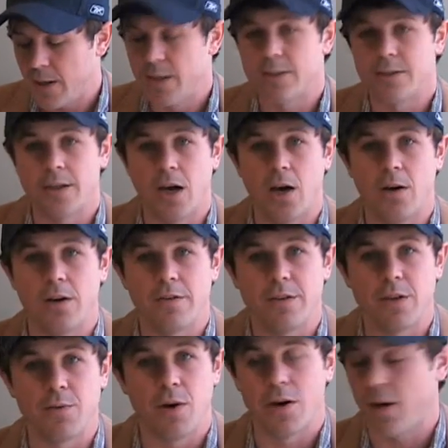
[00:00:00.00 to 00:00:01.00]
So
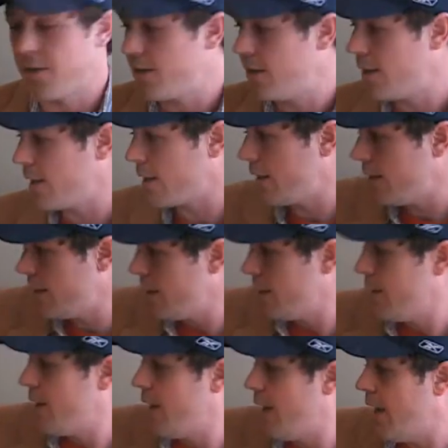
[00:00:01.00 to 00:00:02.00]
if you want authentic
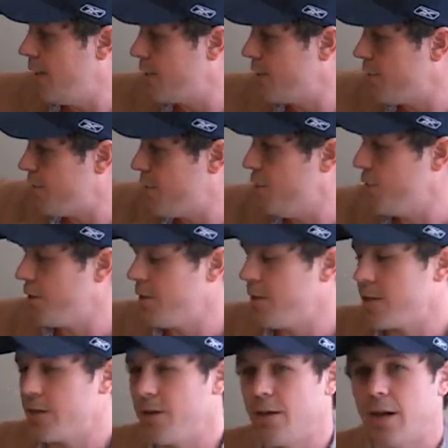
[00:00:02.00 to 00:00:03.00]
Asian food,
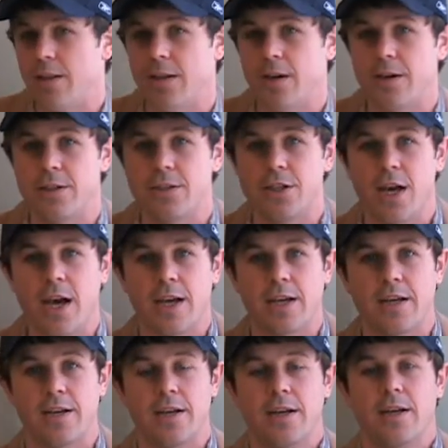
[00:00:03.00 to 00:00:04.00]
go down there to
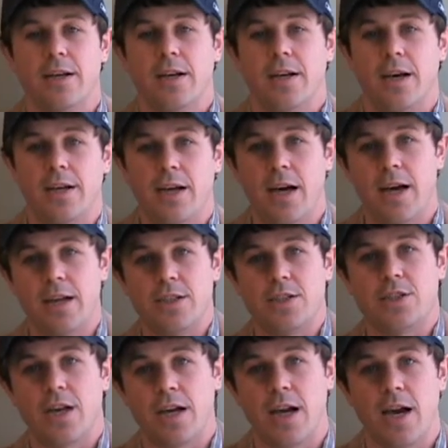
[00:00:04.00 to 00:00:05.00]
Jack and Diane
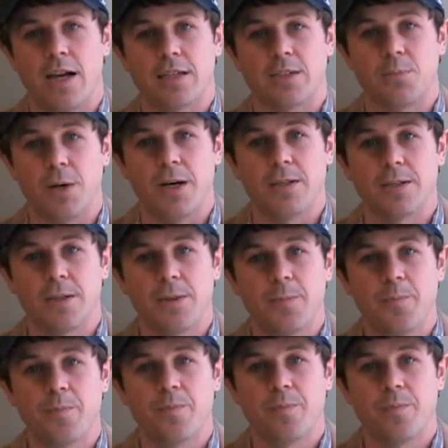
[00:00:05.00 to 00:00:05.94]
Shanghai Express.